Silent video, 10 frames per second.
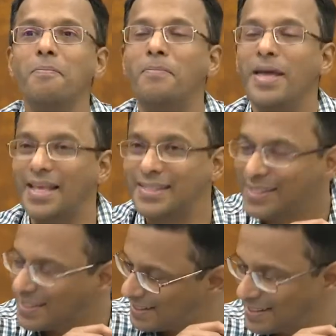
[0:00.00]

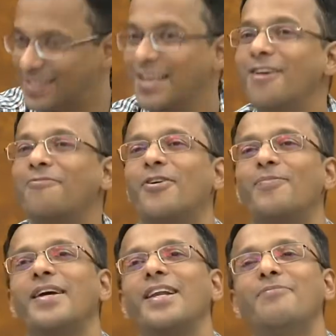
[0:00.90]
basis for
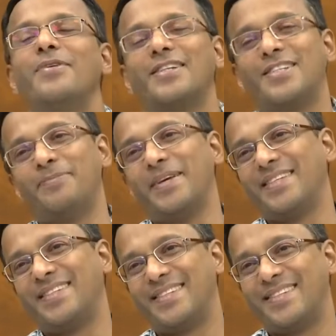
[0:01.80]
my Hilbert
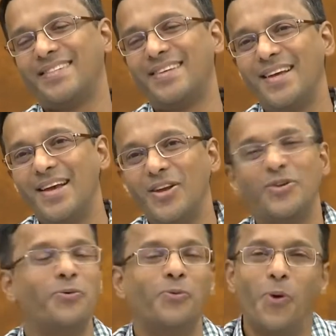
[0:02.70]
space.
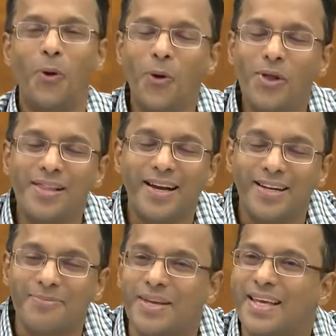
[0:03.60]
Now all that
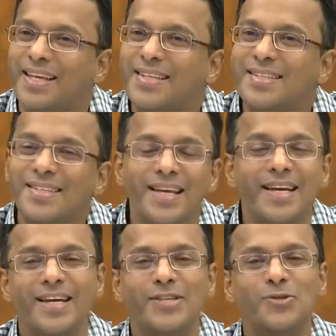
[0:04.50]
remains
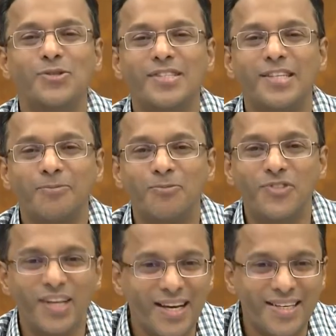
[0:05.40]
is to
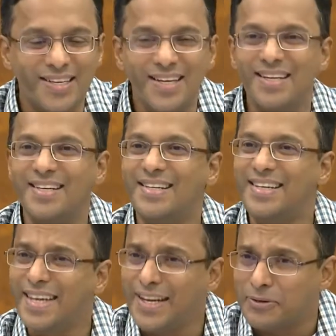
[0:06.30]
subject
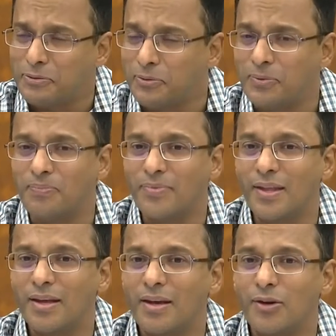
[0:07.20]
D2 to
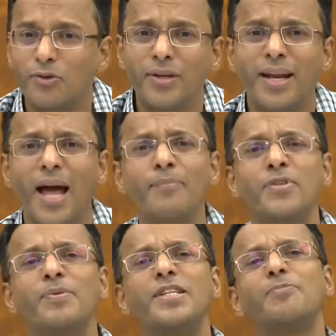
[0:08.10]
the
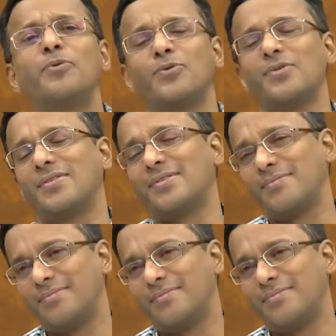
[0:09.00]
Gram-Schmidt's process.